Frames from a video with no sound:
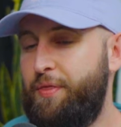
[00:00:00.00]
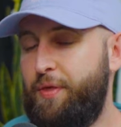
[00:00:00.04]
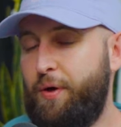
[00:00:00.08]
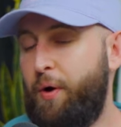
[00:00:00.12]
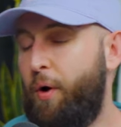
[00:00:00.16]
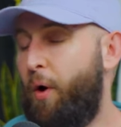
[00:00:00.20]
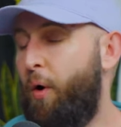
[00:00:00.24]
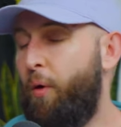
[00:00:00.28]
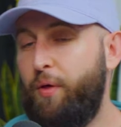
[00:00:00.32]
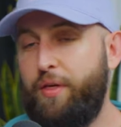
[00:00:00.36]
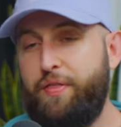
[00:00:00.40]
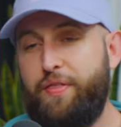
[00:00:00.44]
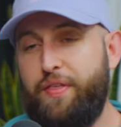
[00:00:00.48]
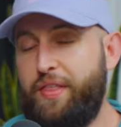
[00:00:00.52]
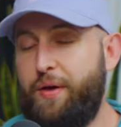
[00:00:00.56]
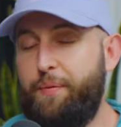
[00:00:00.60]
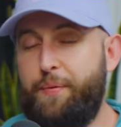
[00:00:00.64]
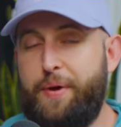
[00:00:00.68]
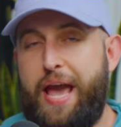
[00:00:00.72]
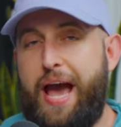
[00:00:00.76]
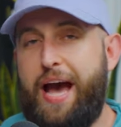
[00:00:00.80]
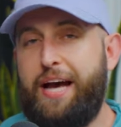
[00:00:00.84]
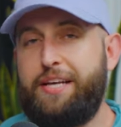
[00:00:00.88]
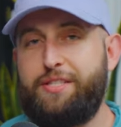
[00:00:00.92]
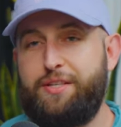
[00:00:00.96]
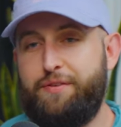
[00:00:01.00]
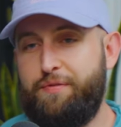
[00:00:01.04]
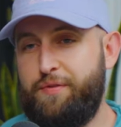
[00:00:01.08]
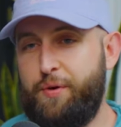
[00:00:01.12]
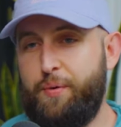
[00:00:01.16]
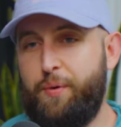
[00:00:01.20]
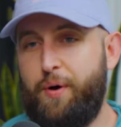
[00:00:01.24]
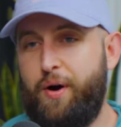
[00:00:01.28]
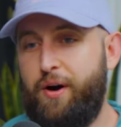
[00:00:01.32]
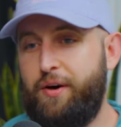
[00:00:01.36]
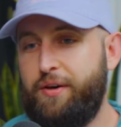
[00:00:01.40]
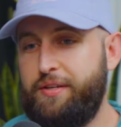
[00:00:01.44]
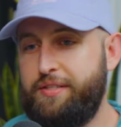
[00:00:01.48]
The only thing that we ask of
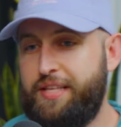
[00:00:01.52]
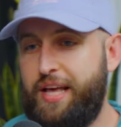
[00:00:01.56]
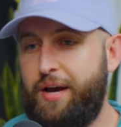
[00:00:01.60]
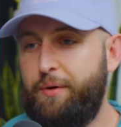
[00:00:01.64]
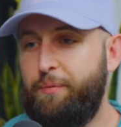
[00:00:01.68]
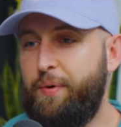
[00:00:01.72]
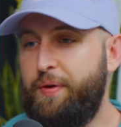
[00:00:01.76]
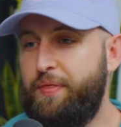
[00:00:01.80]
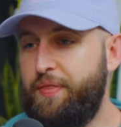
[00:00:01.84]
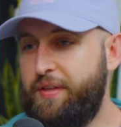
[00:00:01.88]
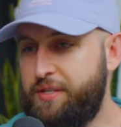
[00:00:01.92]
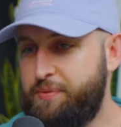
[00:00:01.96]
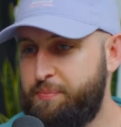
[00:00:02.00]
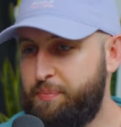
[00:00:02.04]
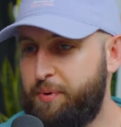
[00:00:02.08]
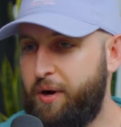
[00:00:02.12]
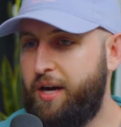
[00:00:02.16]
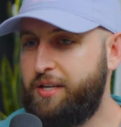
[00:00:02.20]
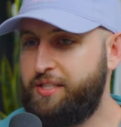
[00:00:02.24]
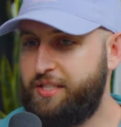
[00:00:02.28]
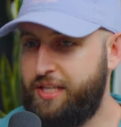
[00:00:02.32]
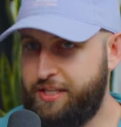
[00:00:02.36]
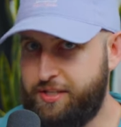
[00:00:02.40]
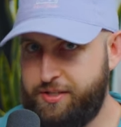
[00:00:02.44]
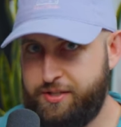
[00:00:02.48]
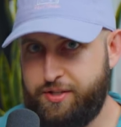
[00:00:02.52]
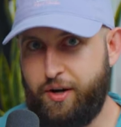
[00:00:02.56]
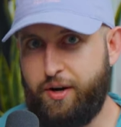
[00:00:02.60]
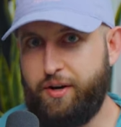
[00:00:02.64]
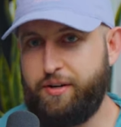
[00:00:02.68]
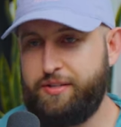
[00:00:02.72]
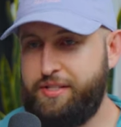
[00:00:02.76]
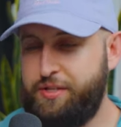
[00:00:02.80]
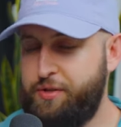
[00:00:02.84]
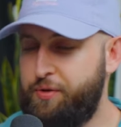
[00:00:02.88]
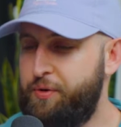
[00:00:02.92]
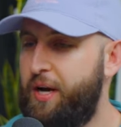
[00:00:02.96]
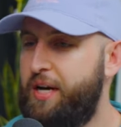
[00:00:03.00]
you all is that when this project
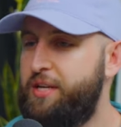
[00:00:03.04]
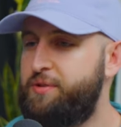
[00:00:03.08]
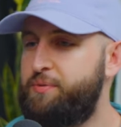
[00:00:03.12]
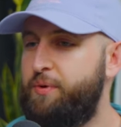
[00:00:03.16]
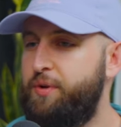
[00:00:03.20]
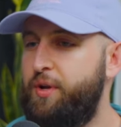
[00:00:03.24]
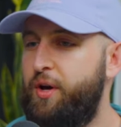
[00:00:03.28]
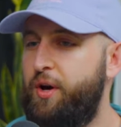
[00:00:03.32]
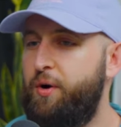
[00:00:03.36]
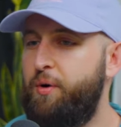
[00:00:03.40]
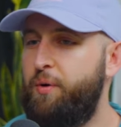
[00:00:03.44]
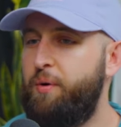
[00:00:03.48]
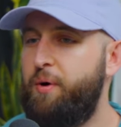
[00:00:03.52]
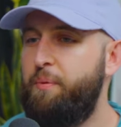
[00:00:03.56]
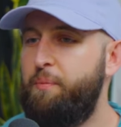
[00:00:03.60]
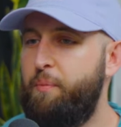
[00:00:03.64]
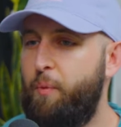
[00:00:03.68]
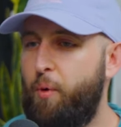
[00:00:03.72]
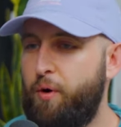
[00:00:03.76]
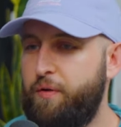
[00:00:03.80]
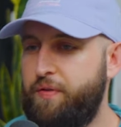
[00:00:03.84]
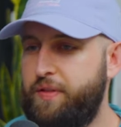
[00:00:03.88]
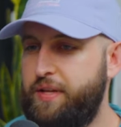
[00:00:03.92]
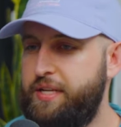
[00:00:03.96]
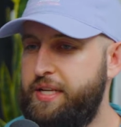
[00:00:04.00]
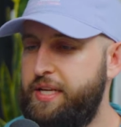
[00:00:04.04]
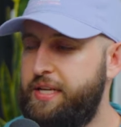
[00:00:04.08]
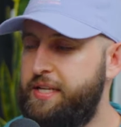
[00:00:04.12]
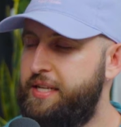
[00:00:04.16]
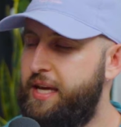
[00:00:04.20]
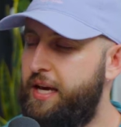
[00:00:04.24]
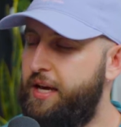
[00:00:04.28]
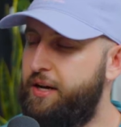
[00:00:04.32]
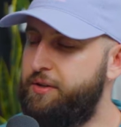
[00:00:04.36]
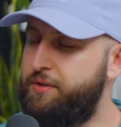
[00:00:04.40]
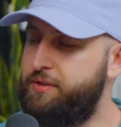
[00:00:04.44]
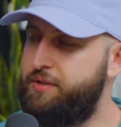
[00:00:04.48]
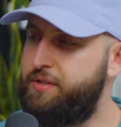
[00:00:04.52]
starts, and you guys will know more of the
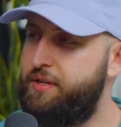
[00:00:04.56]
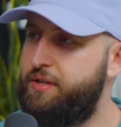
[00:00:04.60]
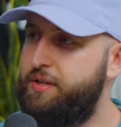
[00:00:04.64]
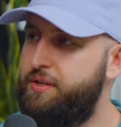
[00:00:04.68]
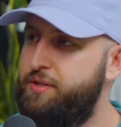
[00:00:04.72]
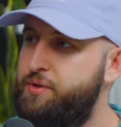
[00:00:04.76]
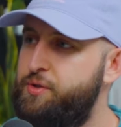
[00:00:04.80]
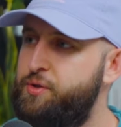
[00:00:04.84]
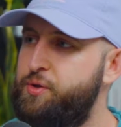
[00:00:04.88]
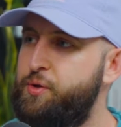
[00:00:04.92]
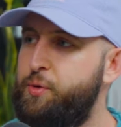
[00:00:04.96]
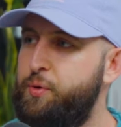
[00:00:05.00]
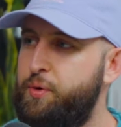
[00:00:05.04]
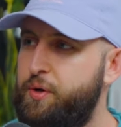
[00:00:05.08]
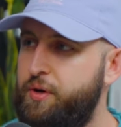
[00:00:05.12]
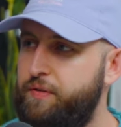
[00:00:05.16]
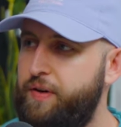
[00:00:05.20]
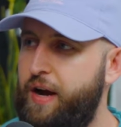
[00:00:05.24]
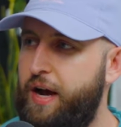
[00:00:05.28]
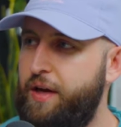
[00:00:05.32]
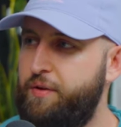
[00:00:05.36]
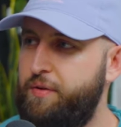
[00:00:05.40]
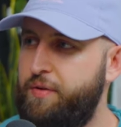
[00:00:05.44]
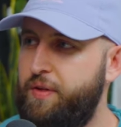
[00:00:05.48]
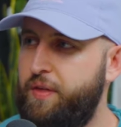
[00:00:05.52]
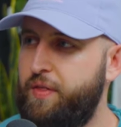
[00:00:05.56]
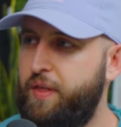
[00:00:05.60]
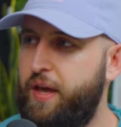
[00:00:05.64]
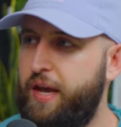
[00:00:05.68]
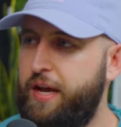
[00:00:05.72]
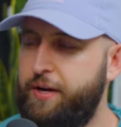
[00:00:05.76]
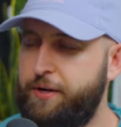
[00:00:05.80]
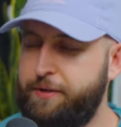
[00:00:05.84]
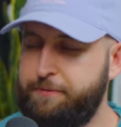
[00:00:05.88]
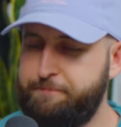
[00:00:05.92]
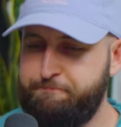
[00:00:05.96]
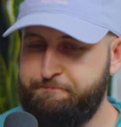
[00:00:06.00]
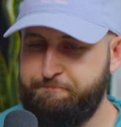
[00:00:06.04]
details sooner rather than
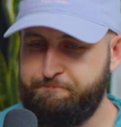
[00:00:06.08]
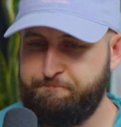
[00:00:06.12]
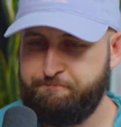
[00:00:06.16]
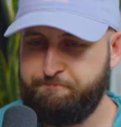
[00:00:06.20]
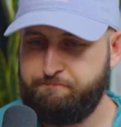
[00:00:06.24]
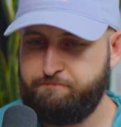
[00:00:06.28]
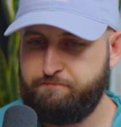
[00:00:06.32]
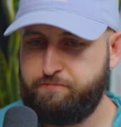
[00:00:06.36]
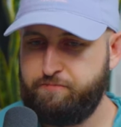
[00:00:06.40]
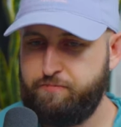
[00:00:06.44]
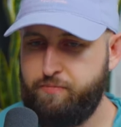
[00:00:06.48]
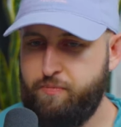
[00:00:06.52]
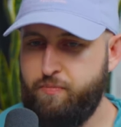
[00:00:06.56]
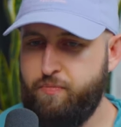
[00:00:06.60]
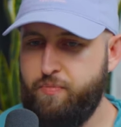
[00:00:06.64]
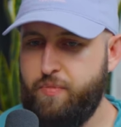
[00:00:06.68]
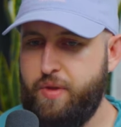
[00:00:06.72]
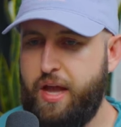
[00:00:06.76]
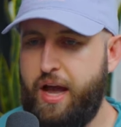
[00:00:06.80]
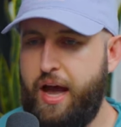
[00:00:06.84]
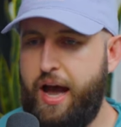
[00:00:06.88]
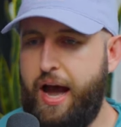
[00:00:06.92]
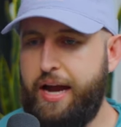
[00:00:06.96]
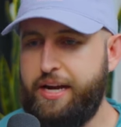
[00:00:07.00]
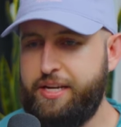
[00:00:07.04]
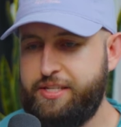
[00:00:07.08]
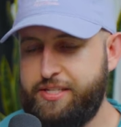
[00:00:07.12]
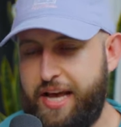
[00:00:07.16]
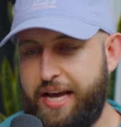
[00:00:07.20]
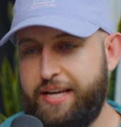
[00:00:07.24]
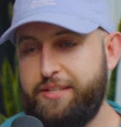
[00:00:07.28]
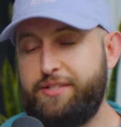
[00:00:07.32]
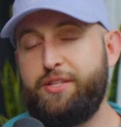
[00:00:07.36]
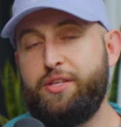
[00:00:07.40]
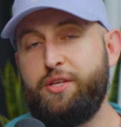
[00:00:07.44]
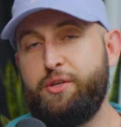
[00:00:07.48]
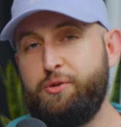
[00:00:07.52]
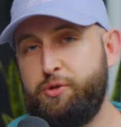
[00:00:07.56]
later, I just
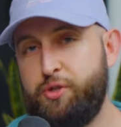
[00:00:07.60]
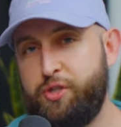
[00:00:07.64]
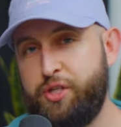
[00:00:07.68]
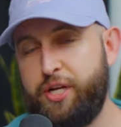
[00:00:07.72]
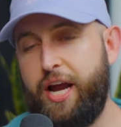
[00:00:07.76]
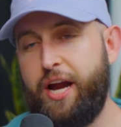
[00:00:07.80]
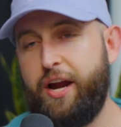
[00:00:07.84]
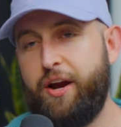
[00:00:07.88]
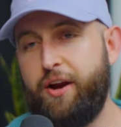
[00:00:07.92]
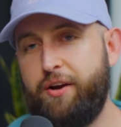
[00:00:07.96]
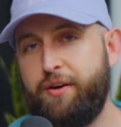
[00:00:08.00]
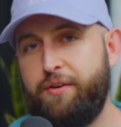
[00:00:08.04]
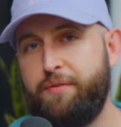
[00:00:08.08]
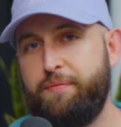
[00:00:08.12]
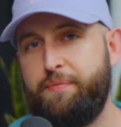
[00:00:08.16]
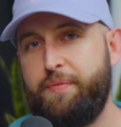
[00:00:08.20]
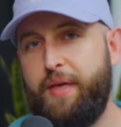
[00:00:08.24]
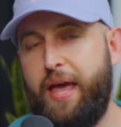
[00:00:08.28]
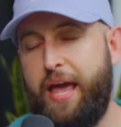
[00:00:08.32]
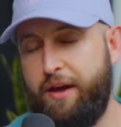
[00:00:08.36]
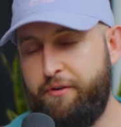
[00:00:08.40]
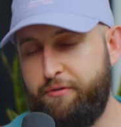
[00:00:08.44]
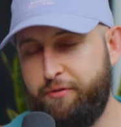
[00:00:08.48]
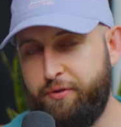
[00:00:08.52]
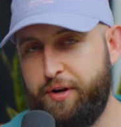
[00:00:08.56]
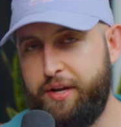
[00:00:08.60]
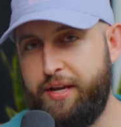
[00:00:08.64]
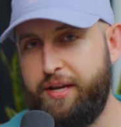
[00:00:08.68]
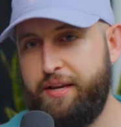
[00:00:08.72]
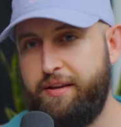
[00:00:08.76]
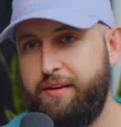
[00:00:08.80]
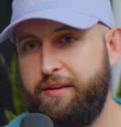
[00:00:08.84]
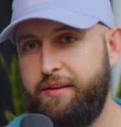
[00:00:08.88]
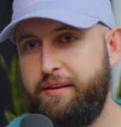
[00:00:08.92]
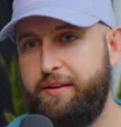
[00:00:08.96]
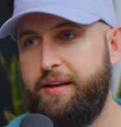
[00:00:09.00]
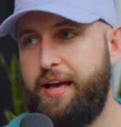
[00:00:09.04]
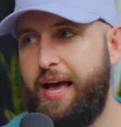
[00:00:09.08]
ask that you share every